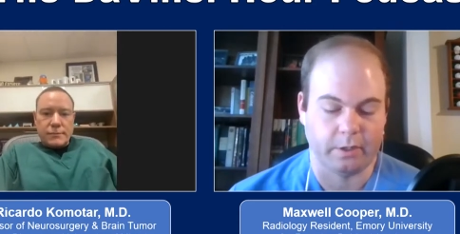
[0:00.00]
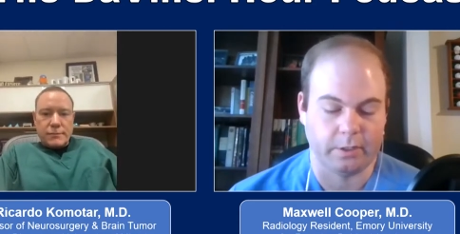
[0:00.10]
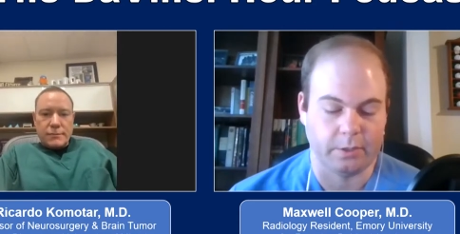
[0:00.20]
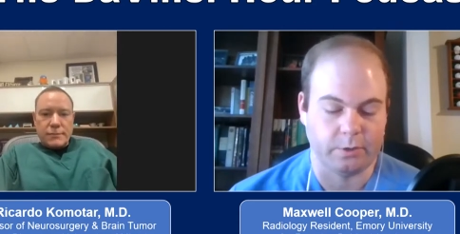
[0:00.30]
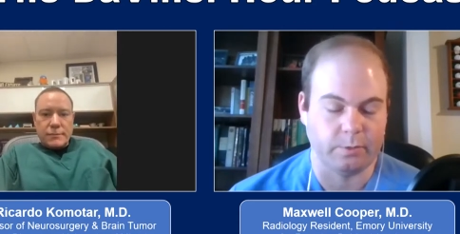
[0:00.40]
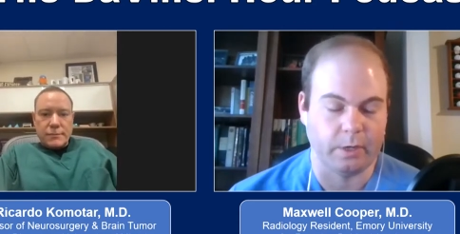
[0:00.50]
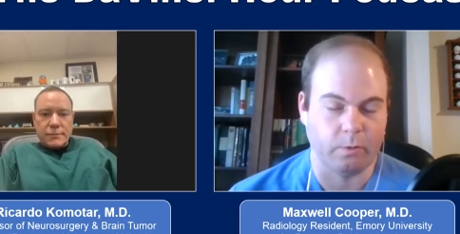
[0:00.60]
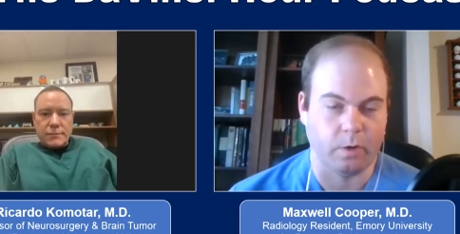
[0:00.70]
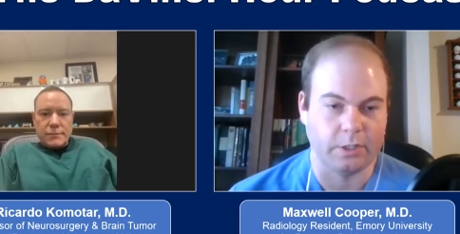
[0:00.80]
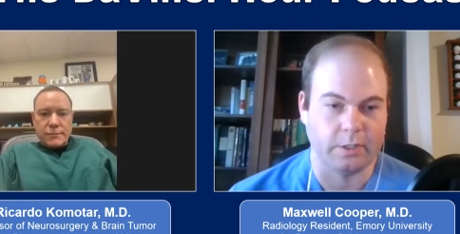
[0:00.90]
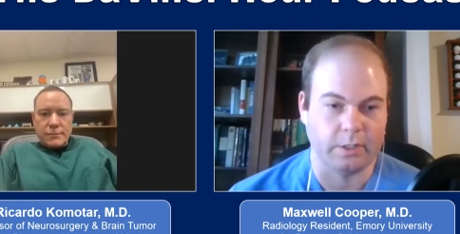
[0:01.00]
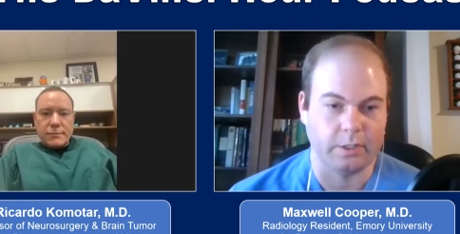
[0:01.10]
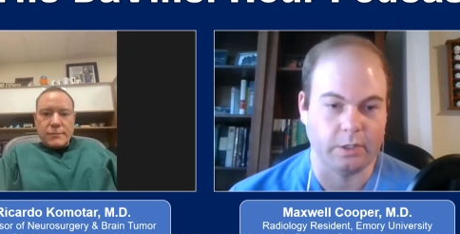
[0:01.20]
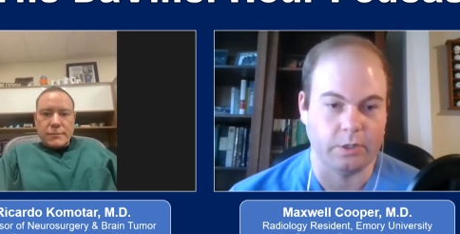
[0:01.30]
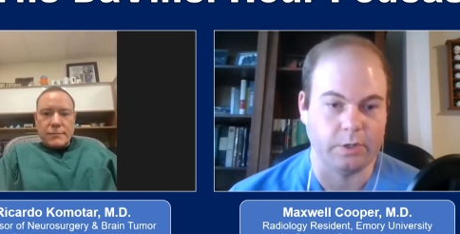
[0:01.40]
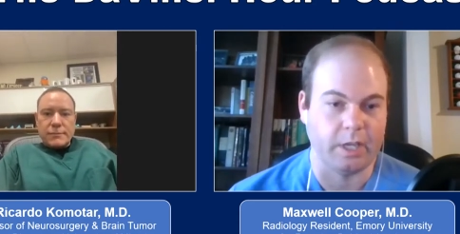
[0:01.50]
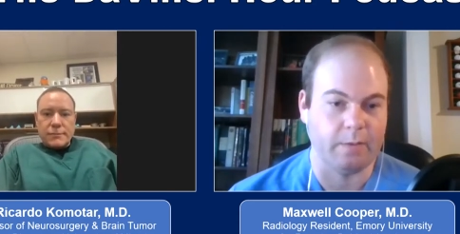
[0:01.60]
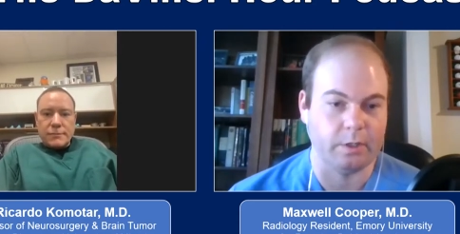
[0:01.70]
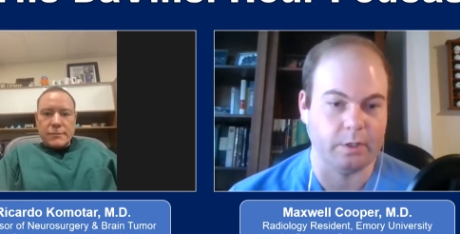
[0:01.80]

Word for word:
Speaker 1: on YouTube that I watched it, you know, you came